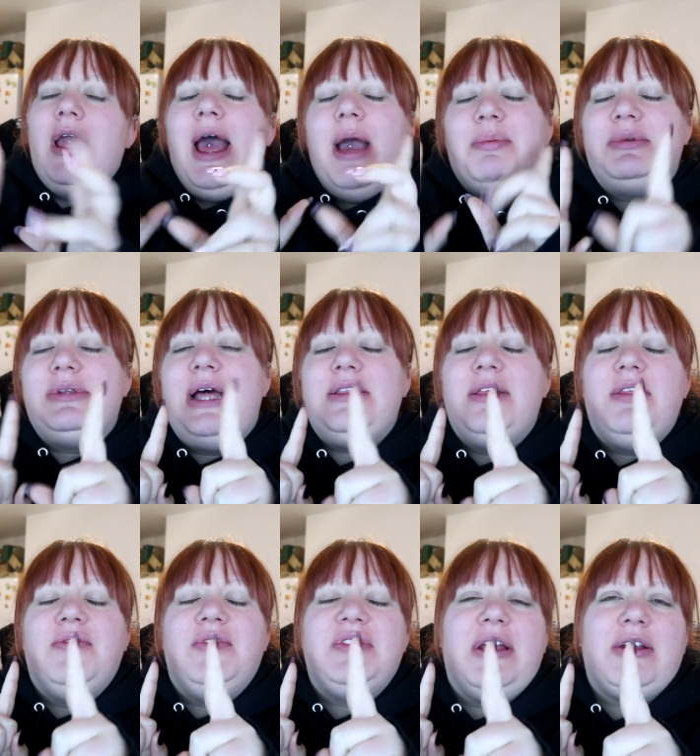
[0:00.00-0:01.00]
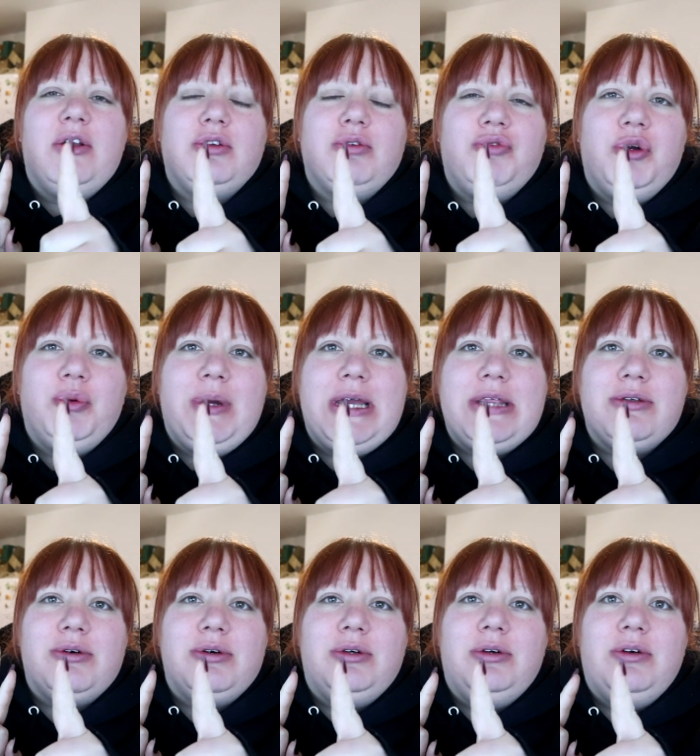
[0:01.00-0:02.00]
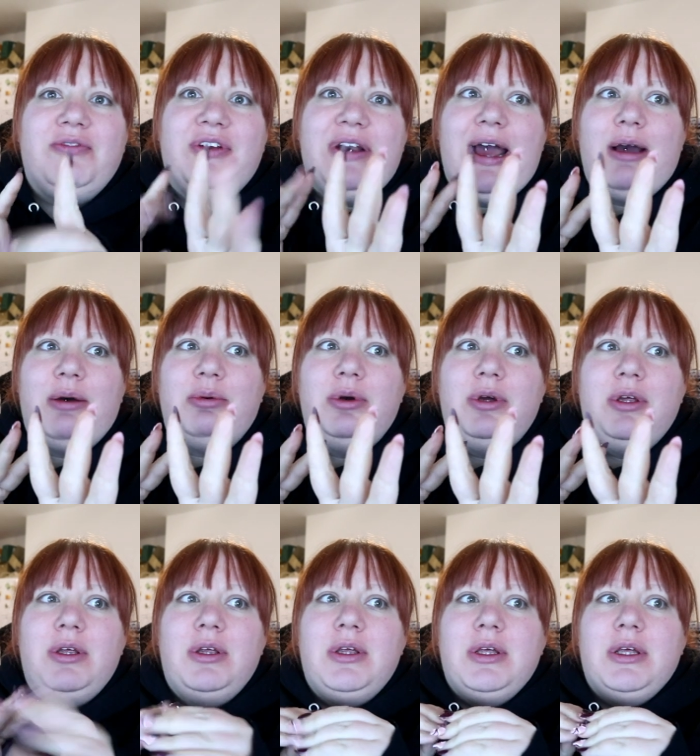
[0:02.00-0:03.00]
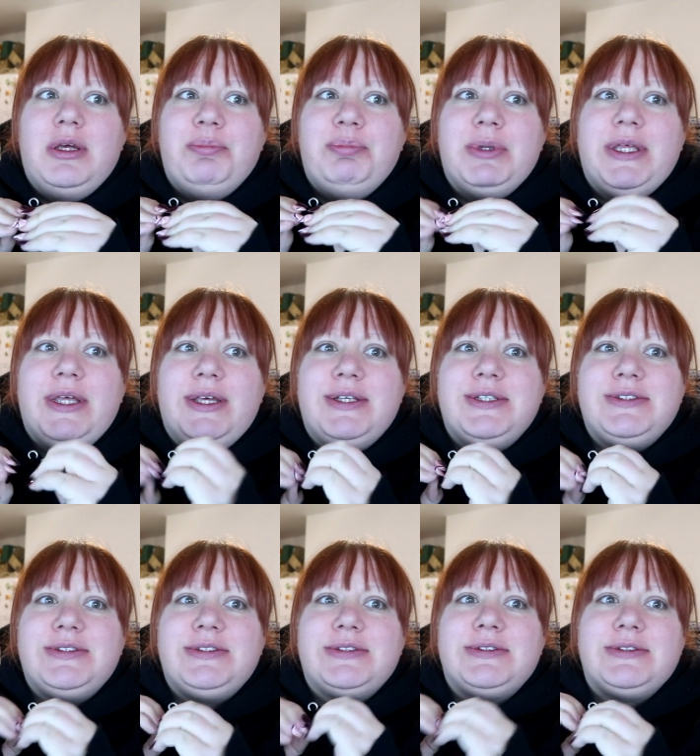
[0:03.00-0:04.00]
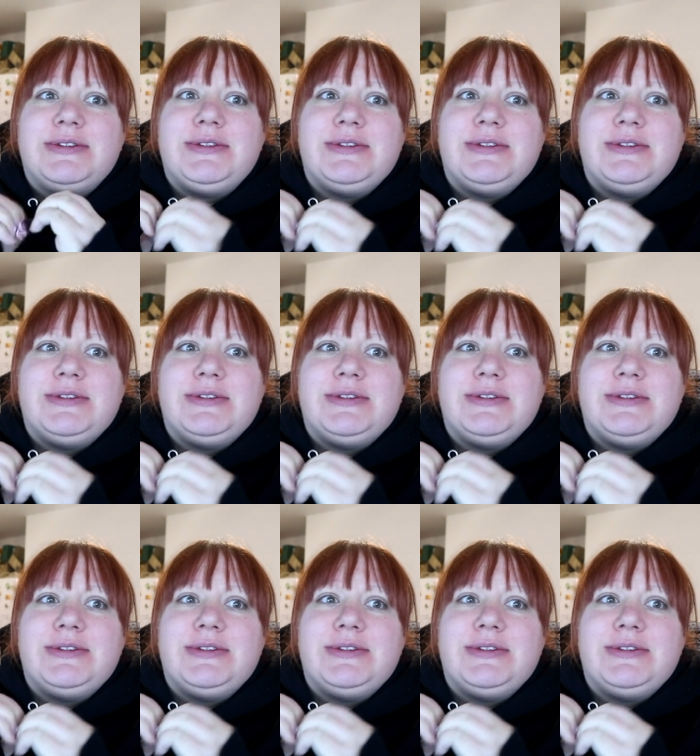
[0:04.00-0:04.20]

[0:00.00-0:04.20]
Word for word: I'm glad that they've decided not to run away though, for now. Because